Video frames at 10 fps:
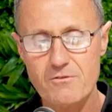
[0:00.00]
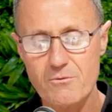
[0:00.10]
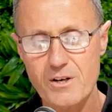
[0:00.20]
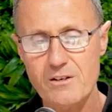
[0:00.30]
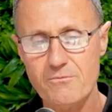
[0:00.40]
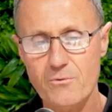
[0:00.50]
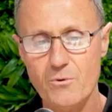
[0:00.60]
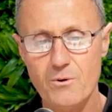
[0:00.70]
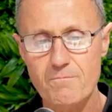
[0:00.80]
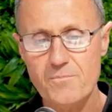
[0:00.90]
three to
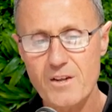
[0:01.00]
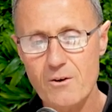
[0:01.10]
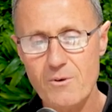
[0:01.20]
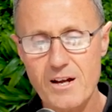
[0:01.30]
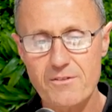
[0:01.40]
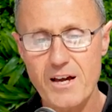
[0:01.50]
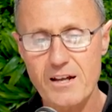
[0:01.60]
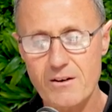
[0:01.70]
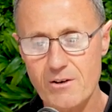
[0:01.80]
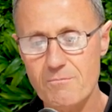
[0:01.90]
four, around
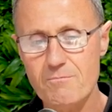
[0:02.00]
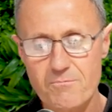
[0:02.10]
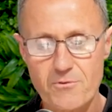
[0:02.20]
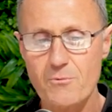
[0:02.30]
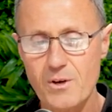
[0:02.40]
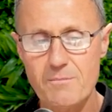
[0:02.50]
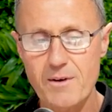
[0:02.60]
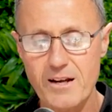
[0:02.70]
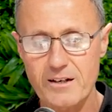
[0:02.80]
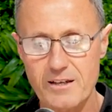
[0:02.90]
that area, three
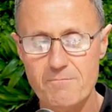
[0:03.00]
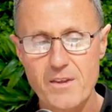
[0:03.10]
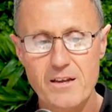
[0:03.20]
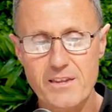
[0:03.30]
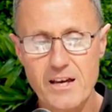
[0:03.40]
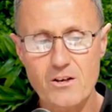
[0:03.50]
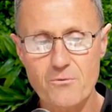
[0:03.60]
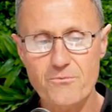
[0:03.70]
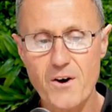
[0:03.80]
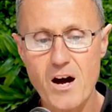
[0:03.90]
mainly. Now you've
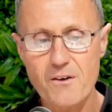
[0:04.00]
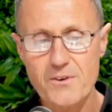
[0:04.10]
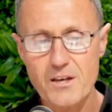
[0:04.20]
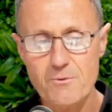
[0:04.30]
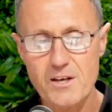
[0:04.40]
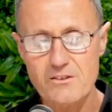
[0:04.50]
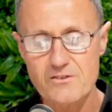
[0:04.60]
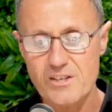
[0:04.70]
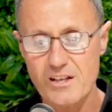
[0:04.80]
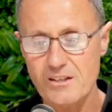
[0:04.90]
got five here where you
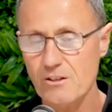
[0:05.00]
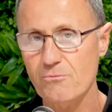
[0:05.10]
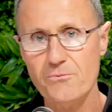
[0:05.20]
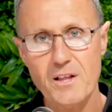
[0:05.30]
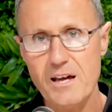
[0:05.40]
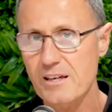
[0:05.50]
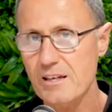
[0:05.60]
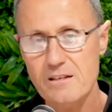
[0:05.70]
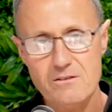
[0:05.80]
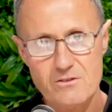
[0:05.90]
just get little
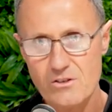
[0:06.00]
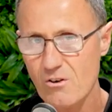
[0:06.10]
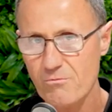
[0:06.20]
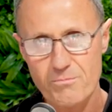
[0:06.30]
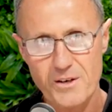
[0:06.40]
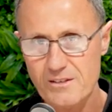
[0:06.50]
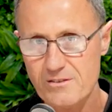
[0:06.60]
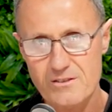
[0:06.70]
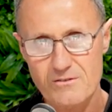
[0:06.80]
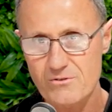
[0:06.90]
flaky, soft
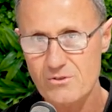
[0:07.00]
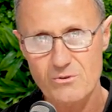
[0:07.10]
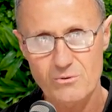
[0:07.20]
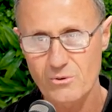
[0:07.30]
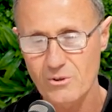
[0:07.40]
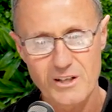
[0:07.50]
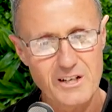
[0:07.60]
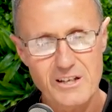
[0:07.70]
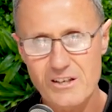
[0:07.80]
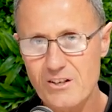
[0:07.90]
pieces of stool.
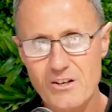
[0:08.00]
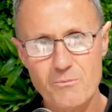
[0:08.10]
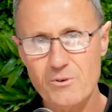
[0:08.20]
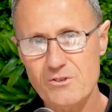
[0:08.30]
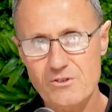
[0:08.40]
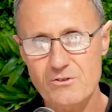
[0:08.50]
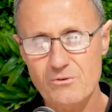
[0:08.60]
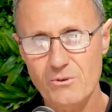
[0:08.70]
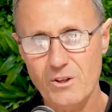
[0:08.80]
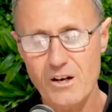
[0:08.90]
You don't want your
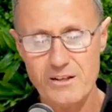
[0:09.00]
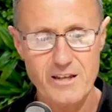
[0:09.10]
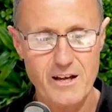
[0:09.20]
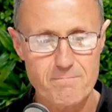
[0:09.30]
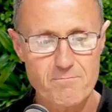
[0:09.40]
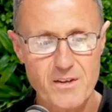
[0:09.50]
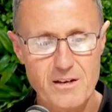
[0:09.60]
stool like that.